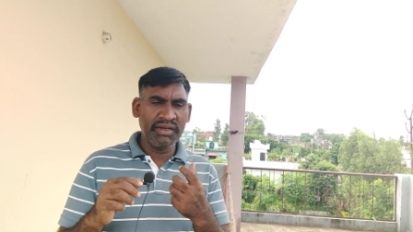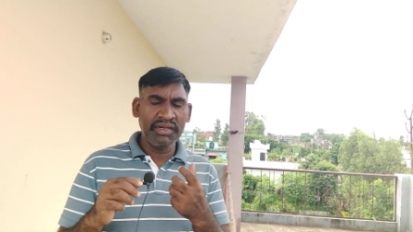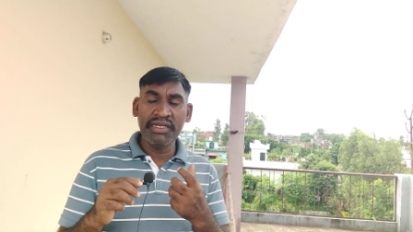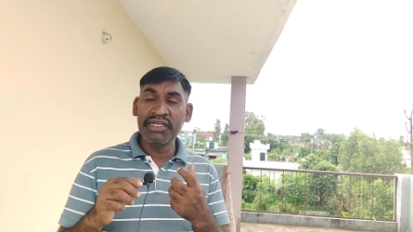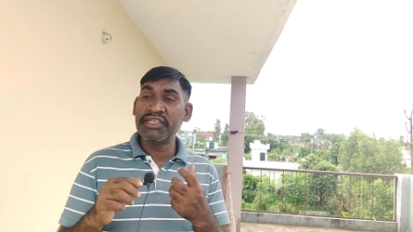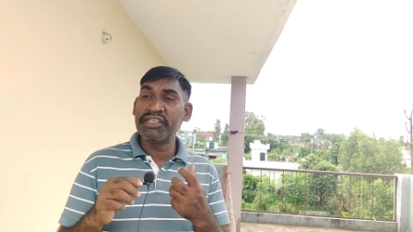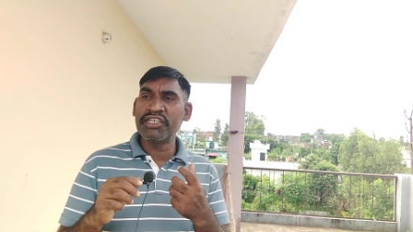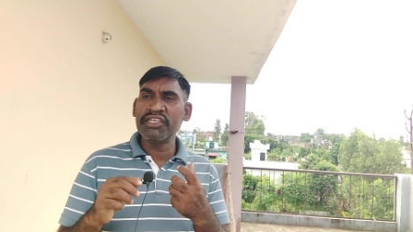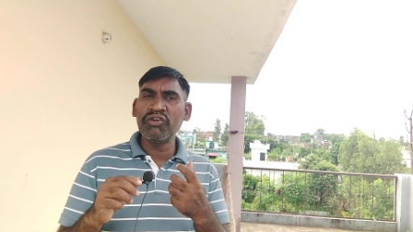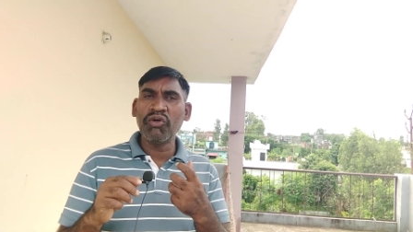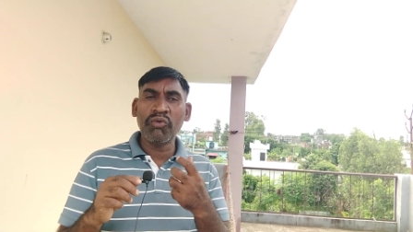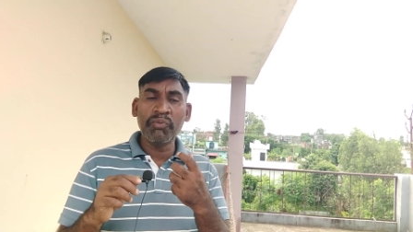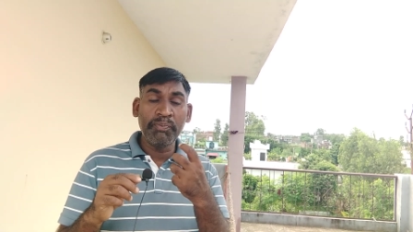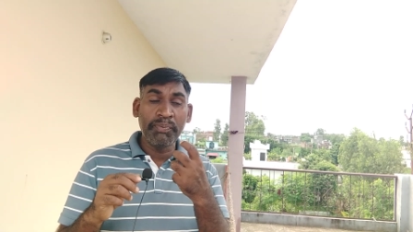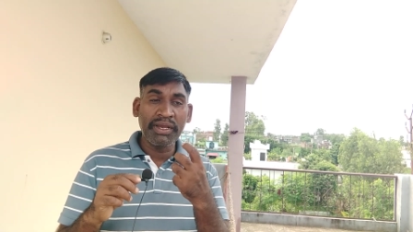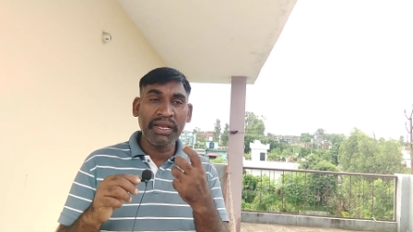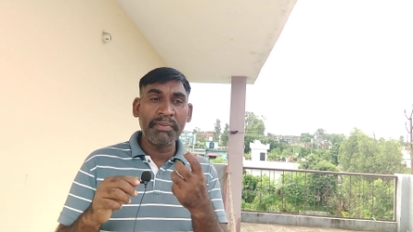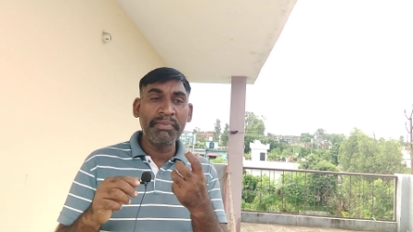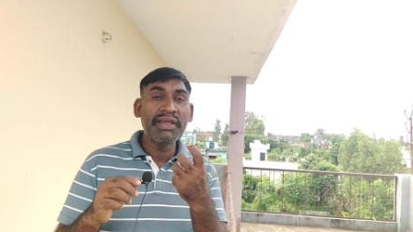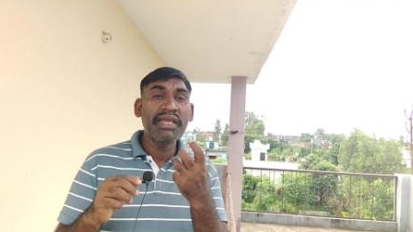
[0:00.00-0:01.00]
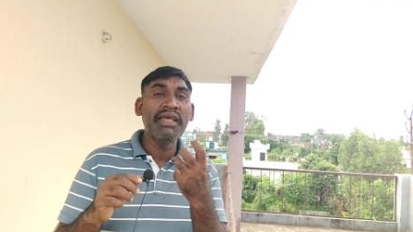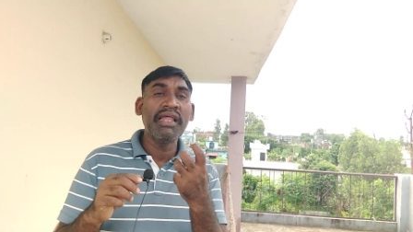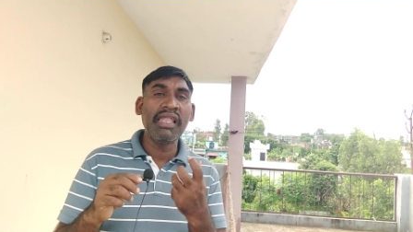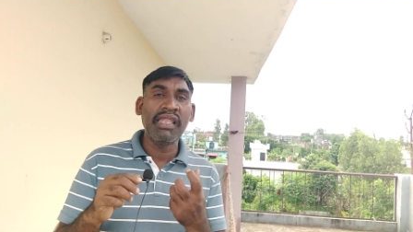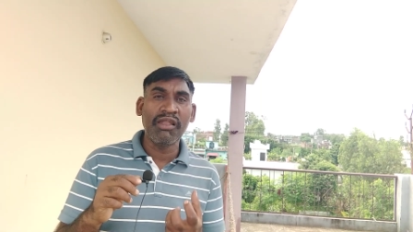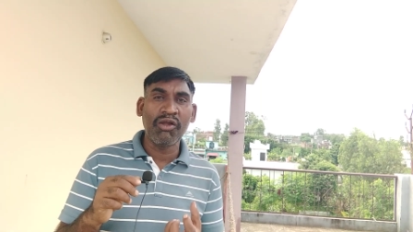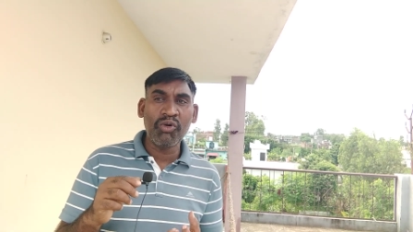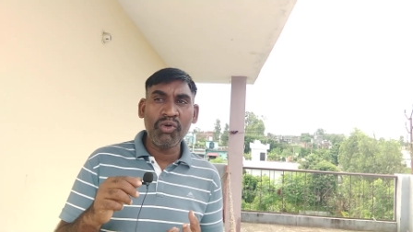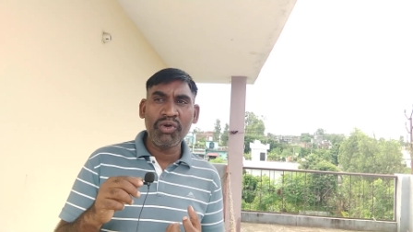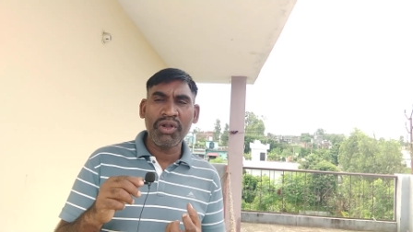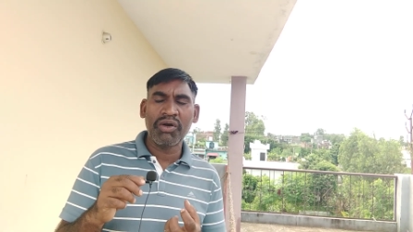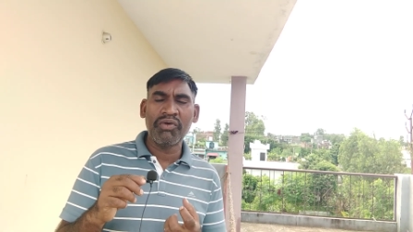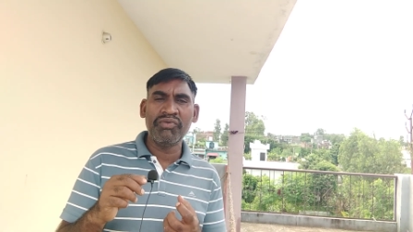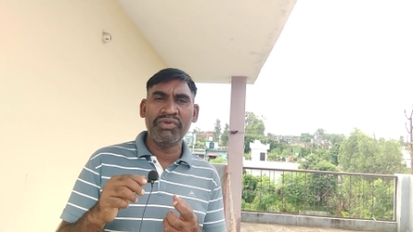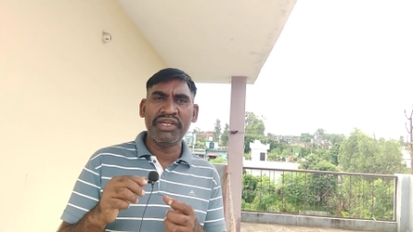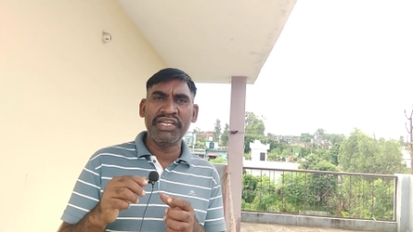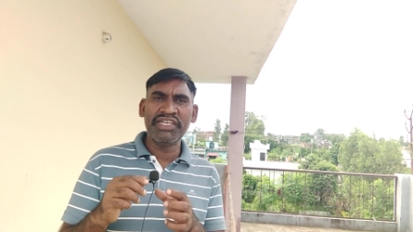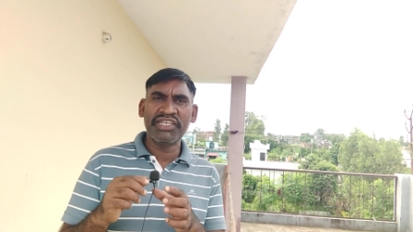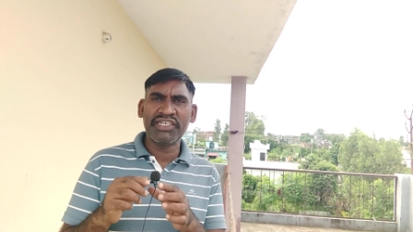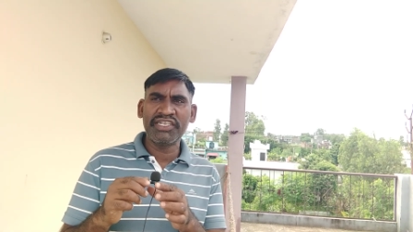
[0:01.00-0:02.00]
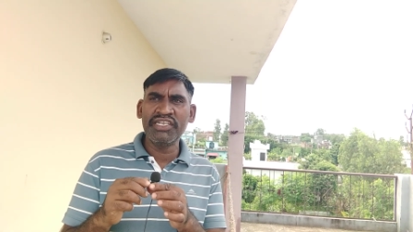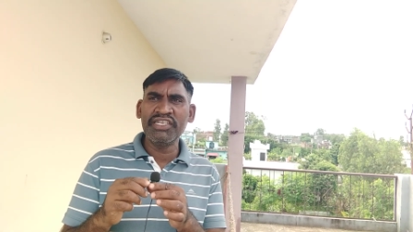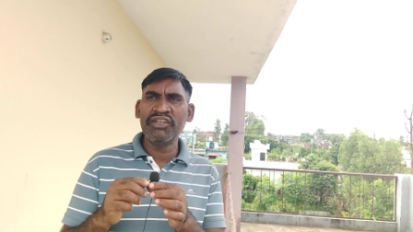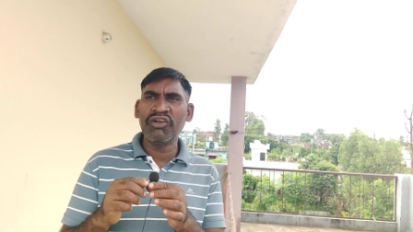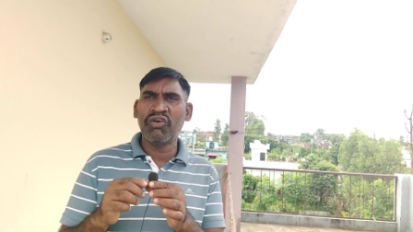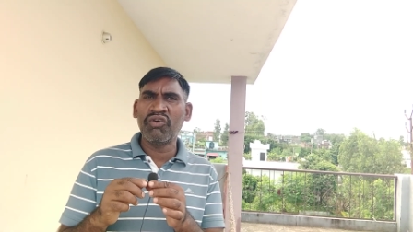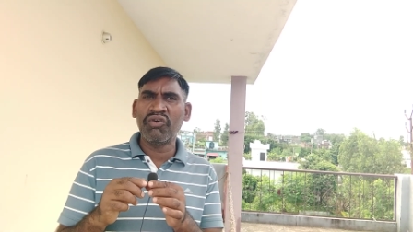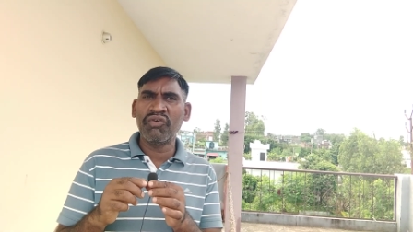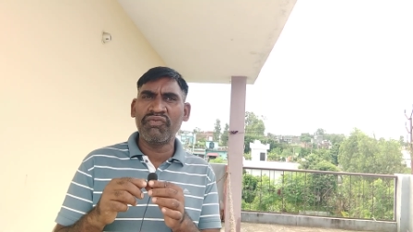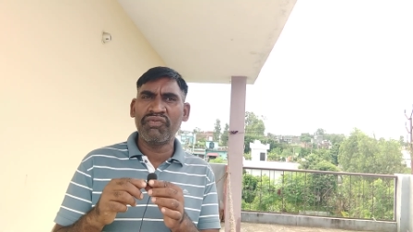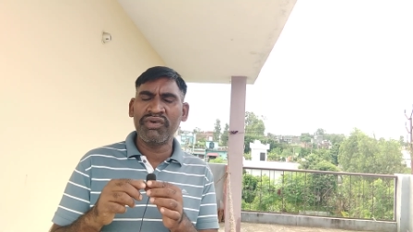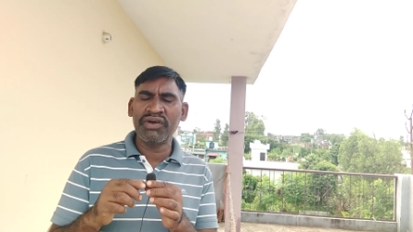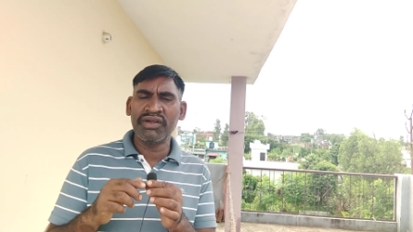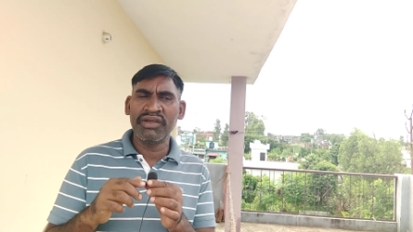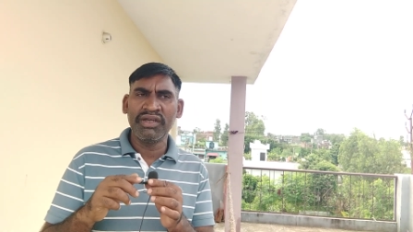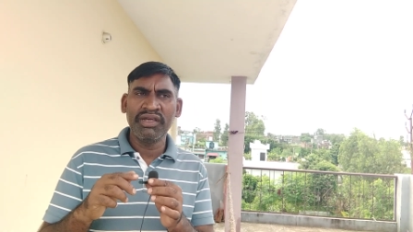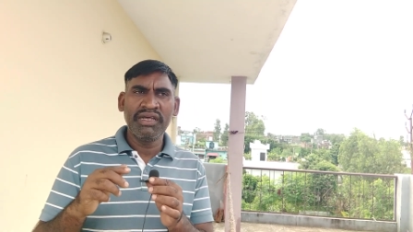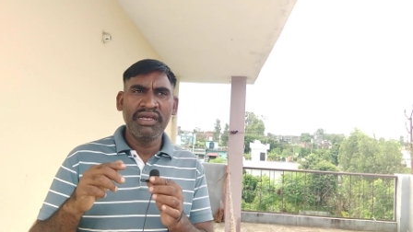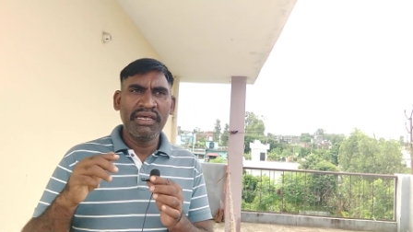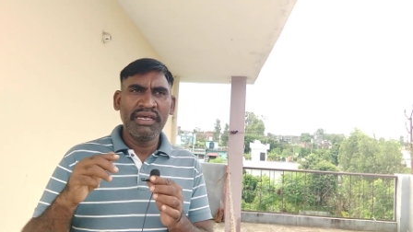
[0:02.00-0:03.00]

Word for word: instead of becoming a low down instead of uh,